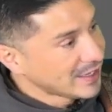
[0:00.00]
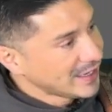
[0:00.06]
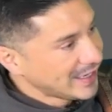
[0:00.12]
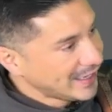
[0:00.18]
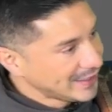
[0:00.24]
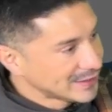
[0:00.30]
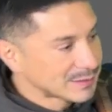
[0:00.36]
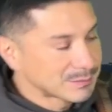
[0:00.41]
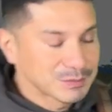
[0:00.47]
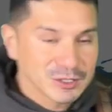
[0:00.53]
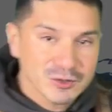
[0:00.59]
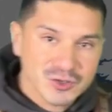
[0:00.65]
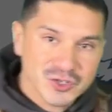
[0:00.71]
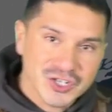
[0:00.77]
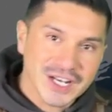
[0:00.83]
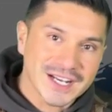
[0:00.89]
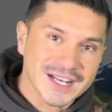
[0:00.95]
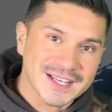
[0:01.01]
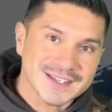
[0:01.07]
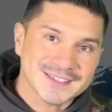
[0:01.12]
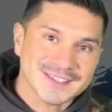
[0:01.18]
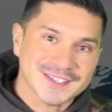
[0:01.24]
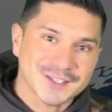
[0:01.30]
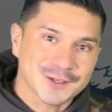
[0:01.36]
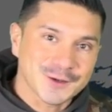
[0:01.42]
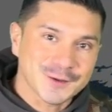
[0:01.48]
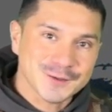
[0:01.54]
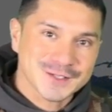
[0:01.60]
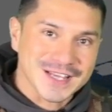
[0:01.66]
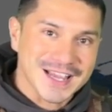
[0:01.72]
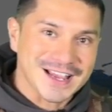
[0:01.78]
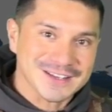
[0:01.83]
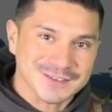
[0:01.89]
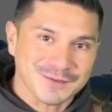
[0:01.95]
In the blue shadings,
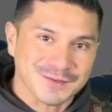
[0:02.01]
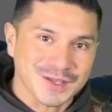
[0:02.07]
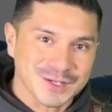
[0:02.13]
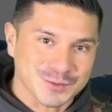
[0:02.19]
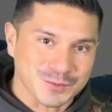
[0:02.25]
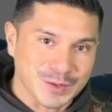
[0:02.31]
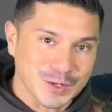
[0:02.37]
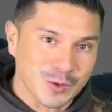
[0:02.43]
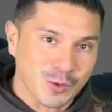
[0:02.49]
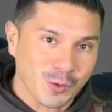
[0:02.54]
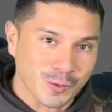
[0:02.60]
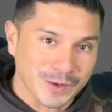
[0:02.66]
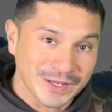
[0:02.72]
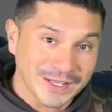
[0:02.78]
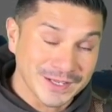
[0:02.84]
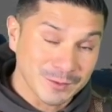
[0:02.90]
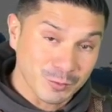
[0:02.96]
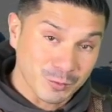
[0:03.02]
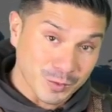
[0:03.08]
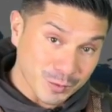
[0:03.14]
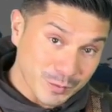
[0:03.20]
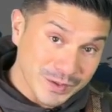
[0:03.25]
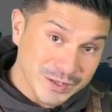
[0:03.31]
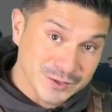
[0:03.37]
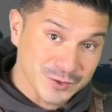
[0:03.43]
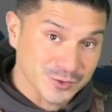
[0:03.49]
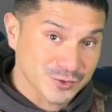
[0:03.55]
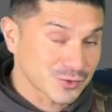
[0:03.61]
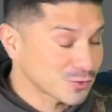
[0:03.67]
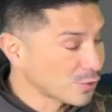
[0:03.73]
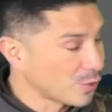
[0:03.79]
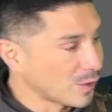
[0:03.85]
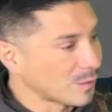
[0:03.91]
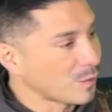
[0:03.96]
those as of this recording were winter
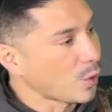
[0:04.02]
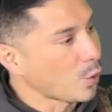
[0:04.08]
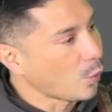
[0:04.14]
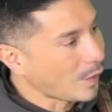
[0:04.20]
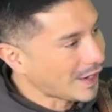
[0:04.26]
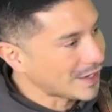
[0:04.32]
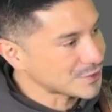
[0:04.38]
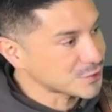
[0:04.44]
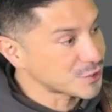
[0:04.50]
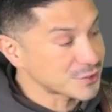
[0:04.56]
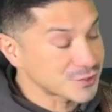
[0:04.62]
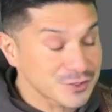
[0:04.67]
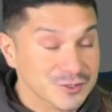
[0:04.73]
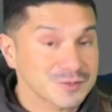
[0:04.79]
storm watches.